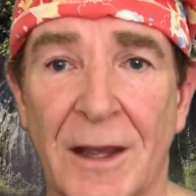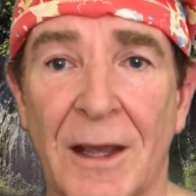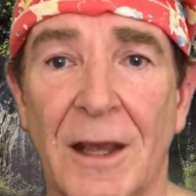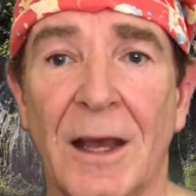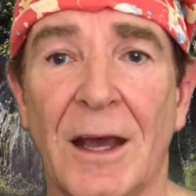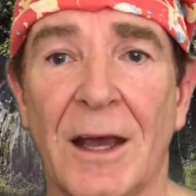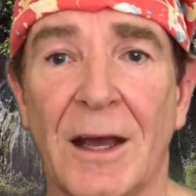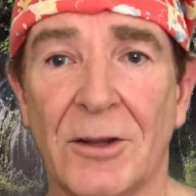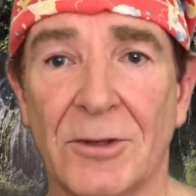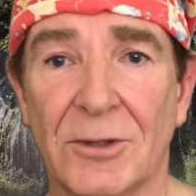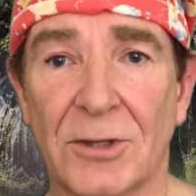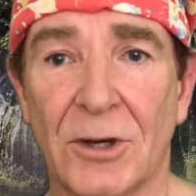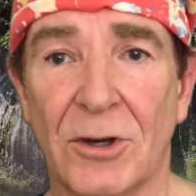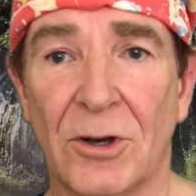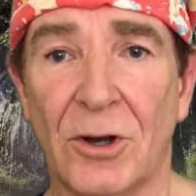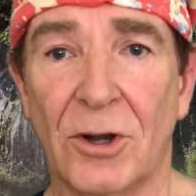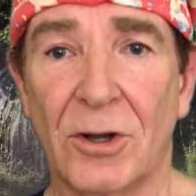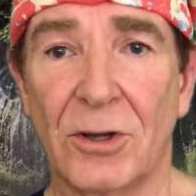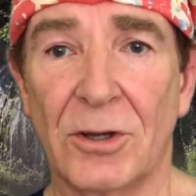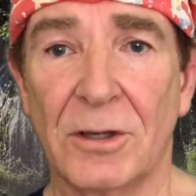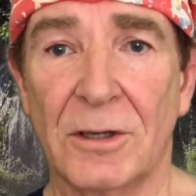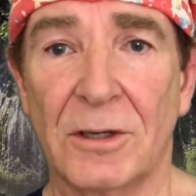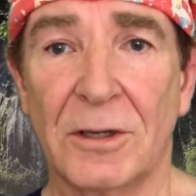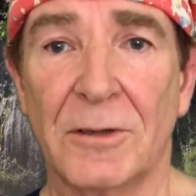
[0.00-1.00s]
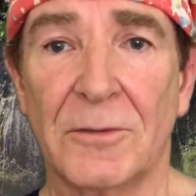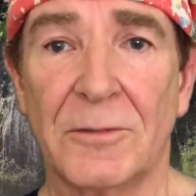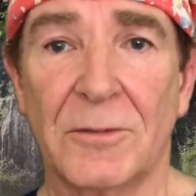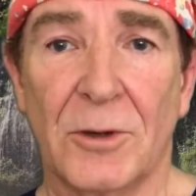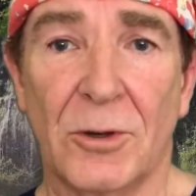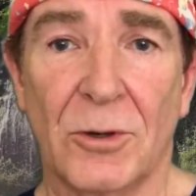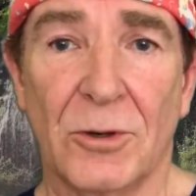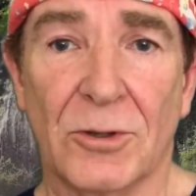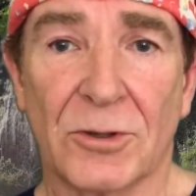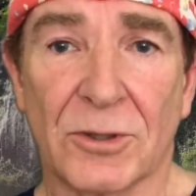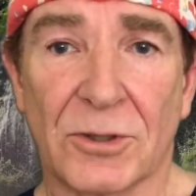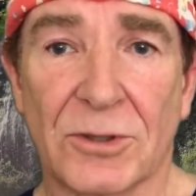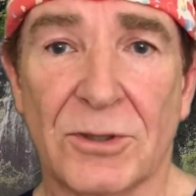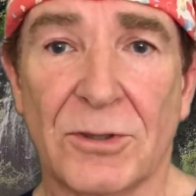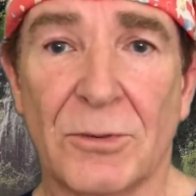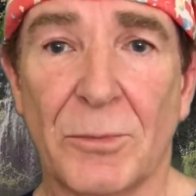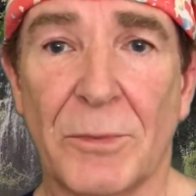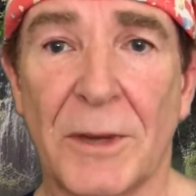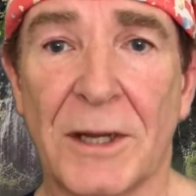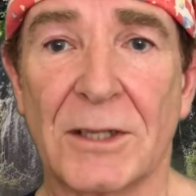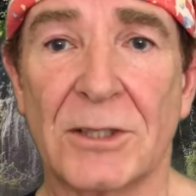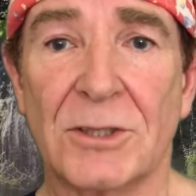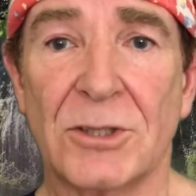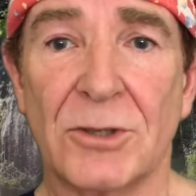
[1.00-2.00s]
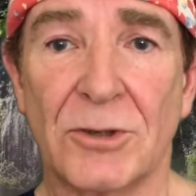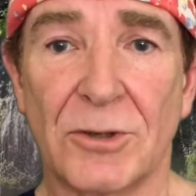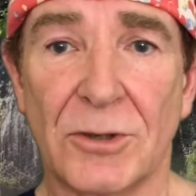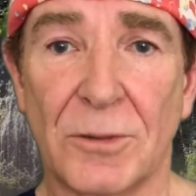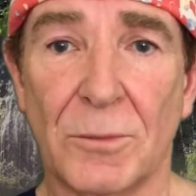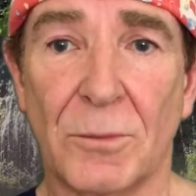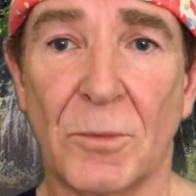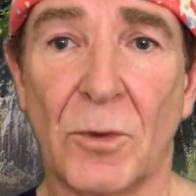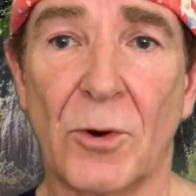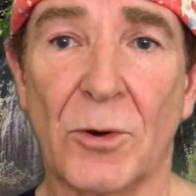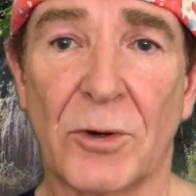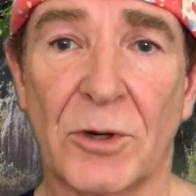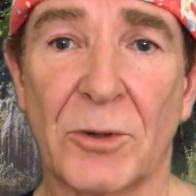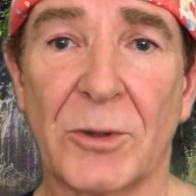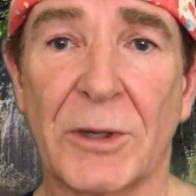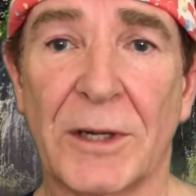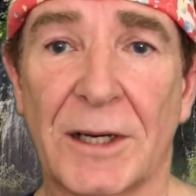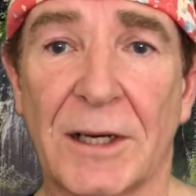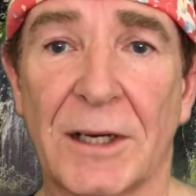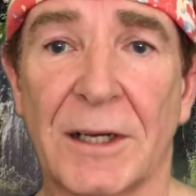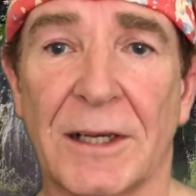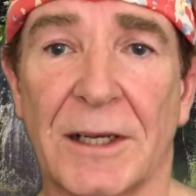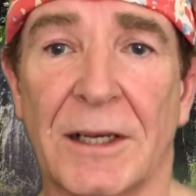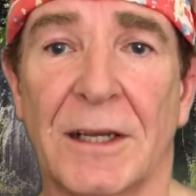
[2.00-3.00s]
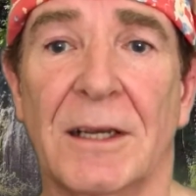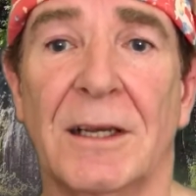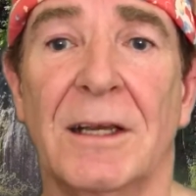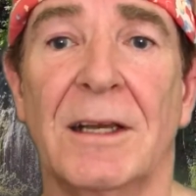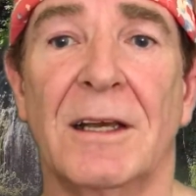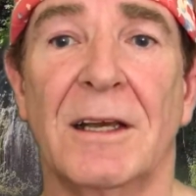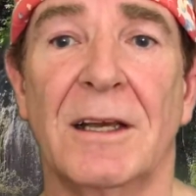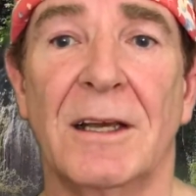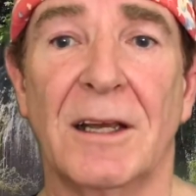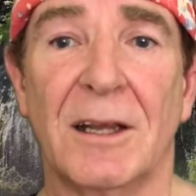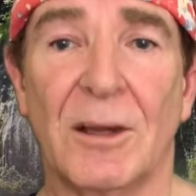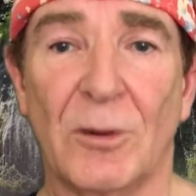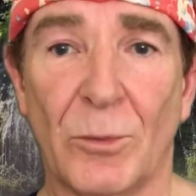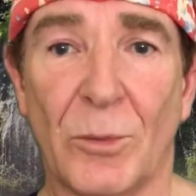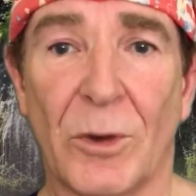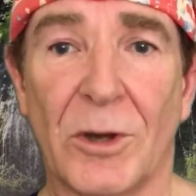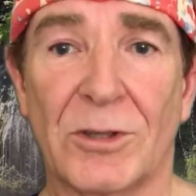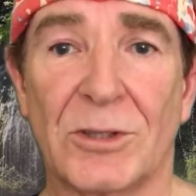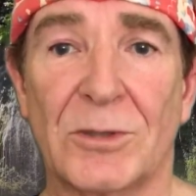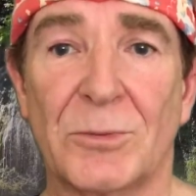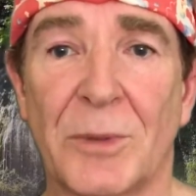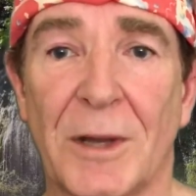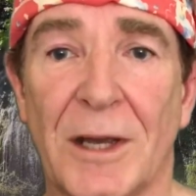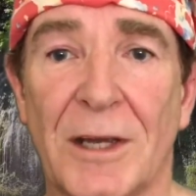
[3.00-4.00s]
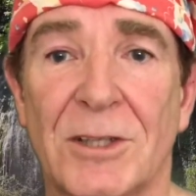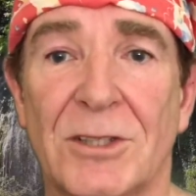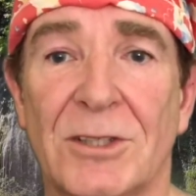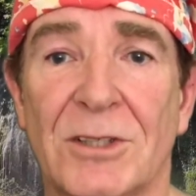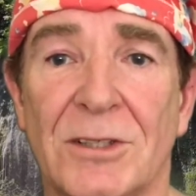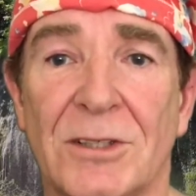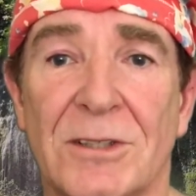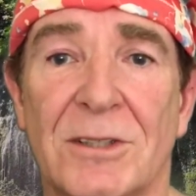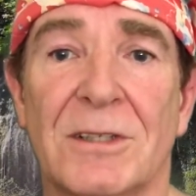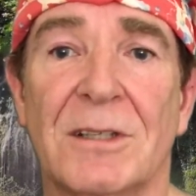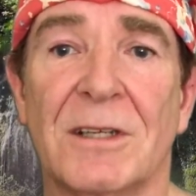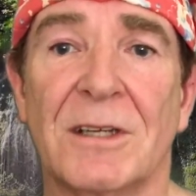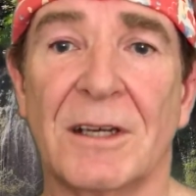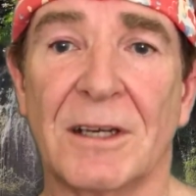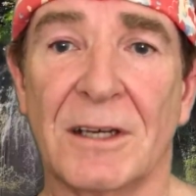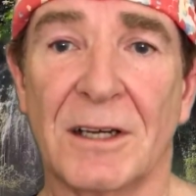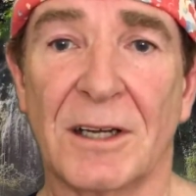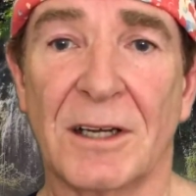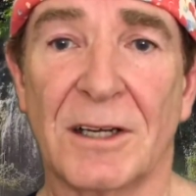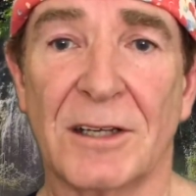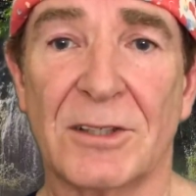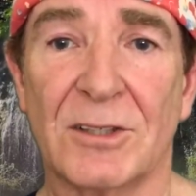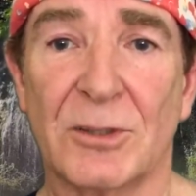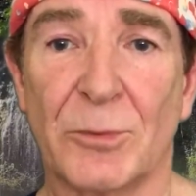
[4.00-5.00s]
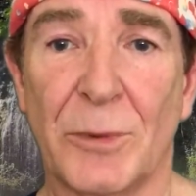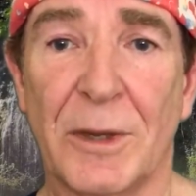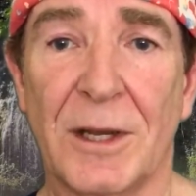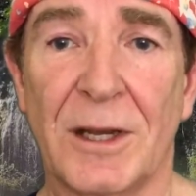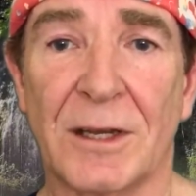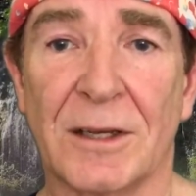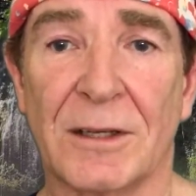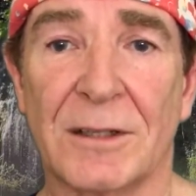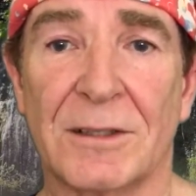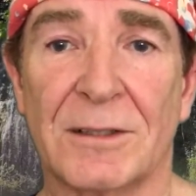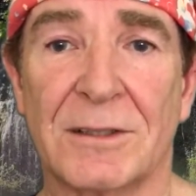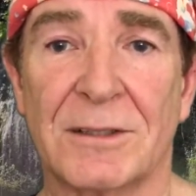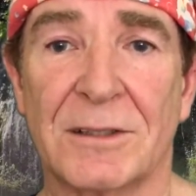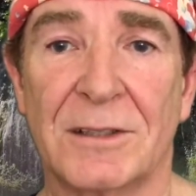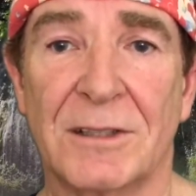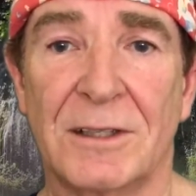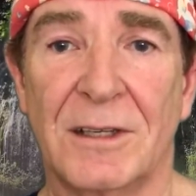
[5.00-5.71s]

Alcohol, of course, makes urine more quickly in most patients in large amounts.